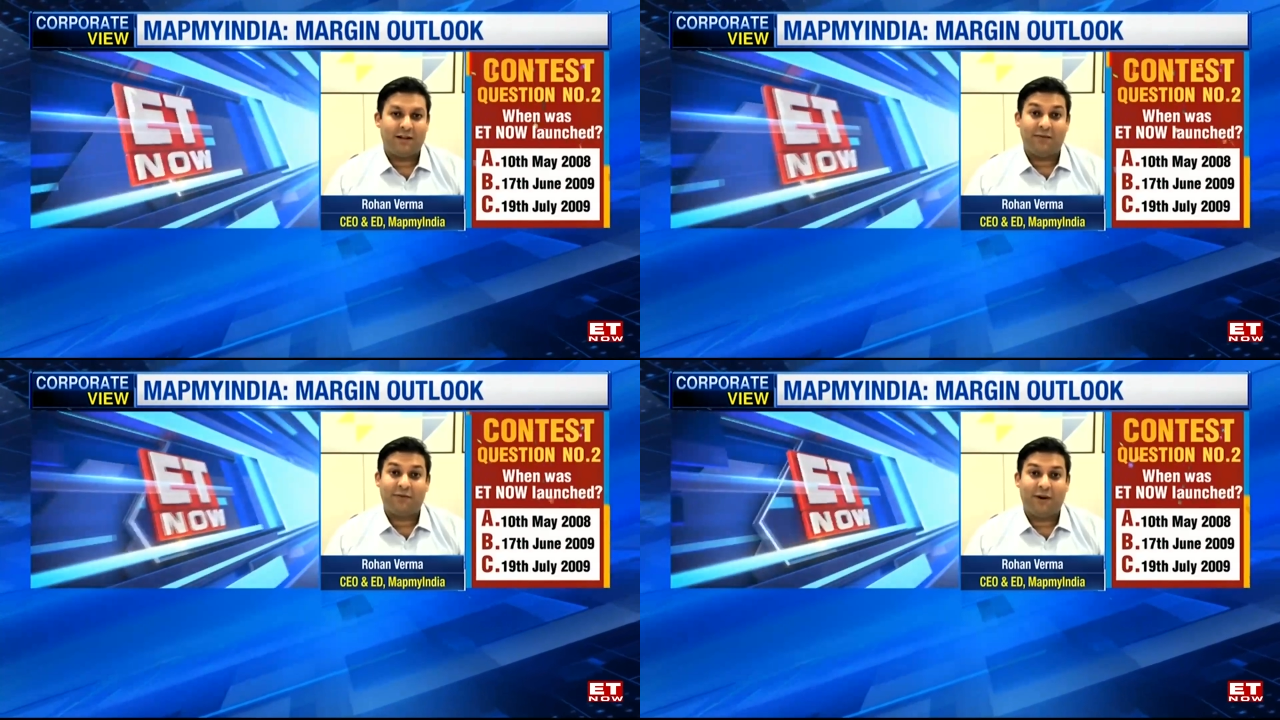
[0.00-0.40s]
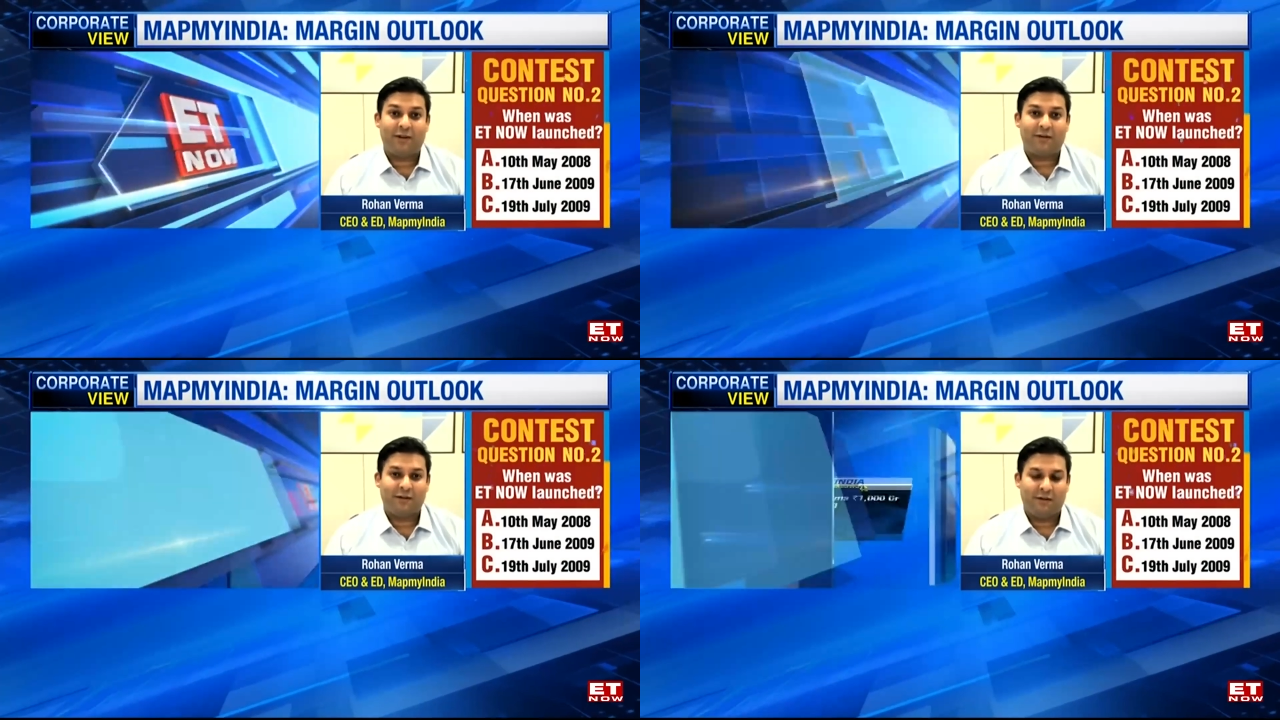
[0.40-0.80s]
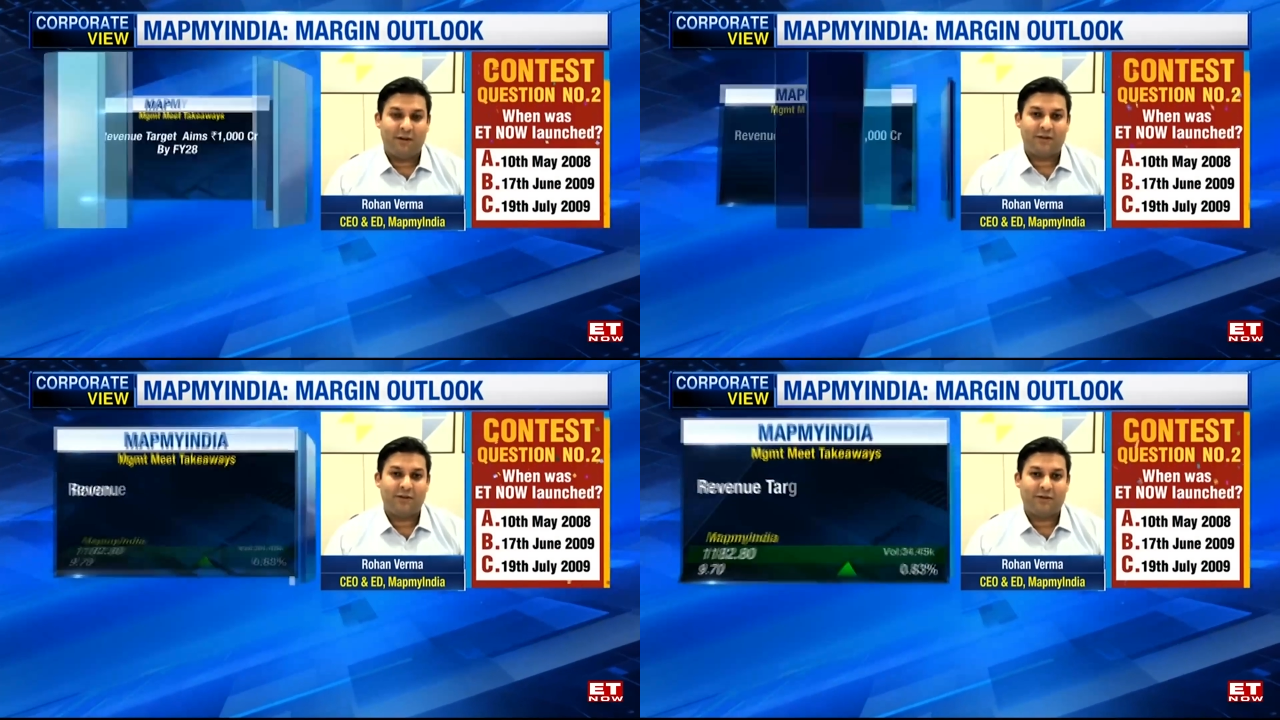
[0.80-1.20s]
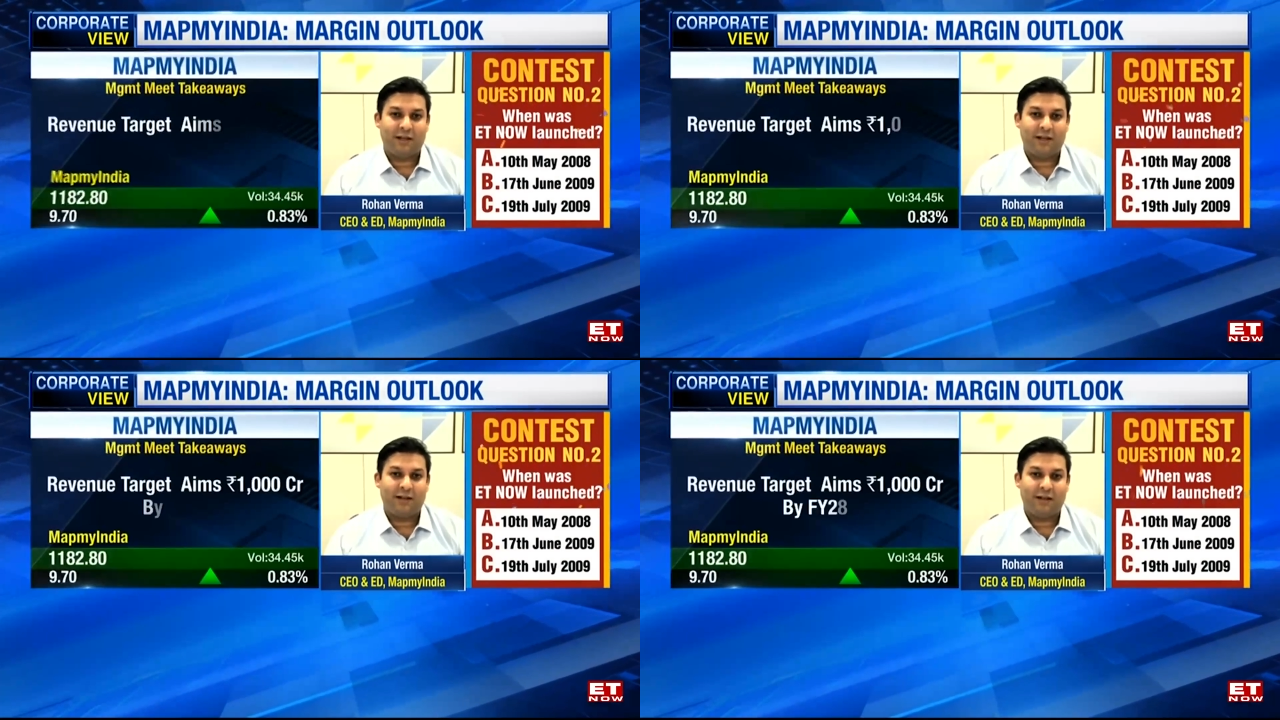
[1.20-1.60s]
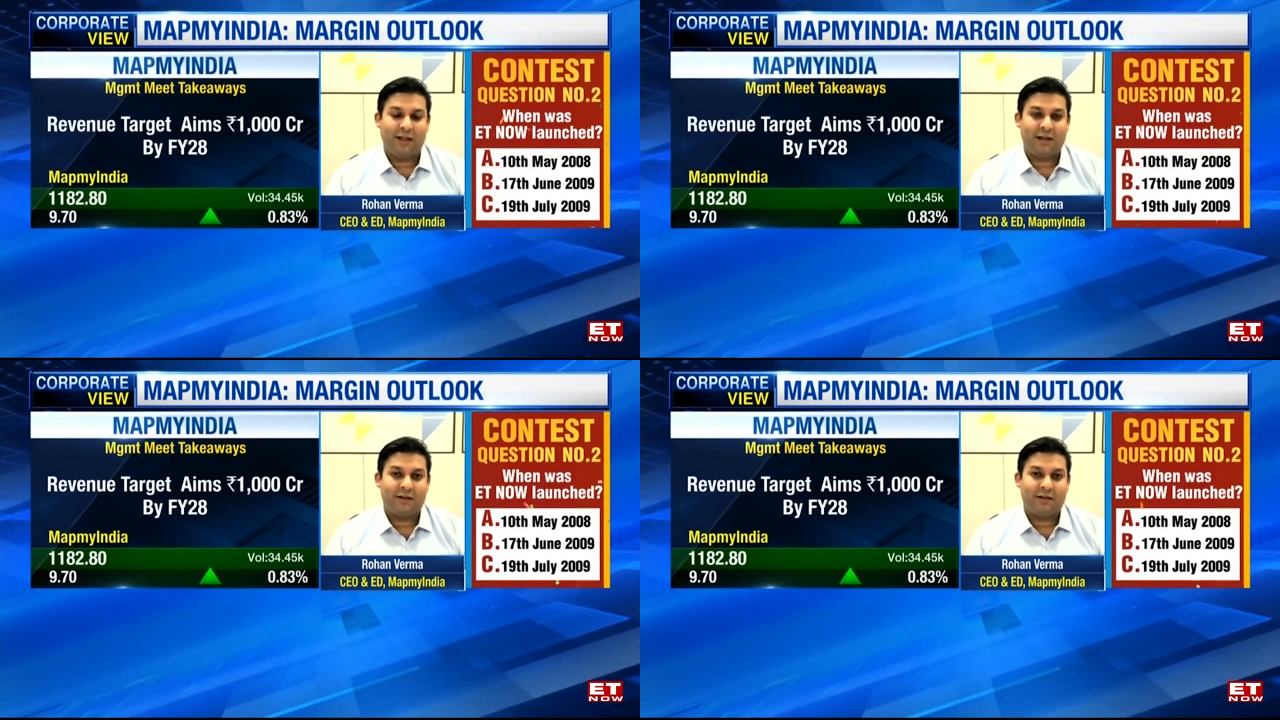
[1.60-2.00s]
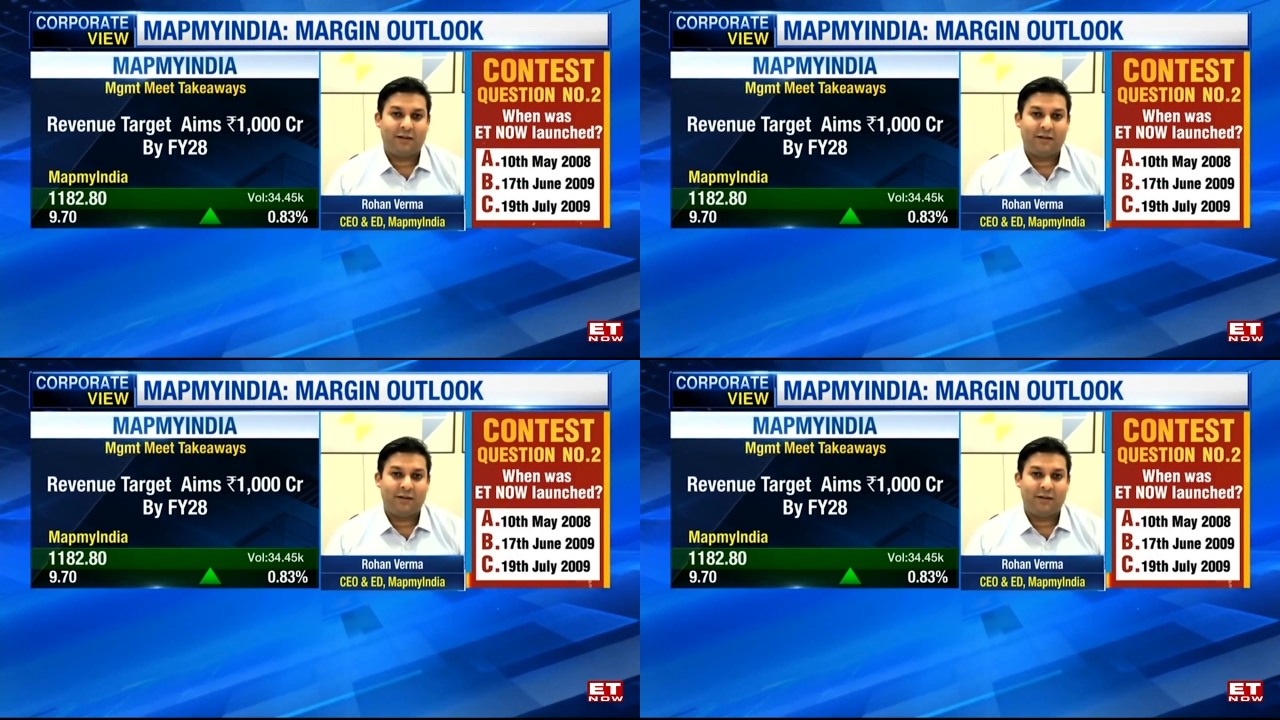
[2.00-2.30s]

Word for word: if not also creating that.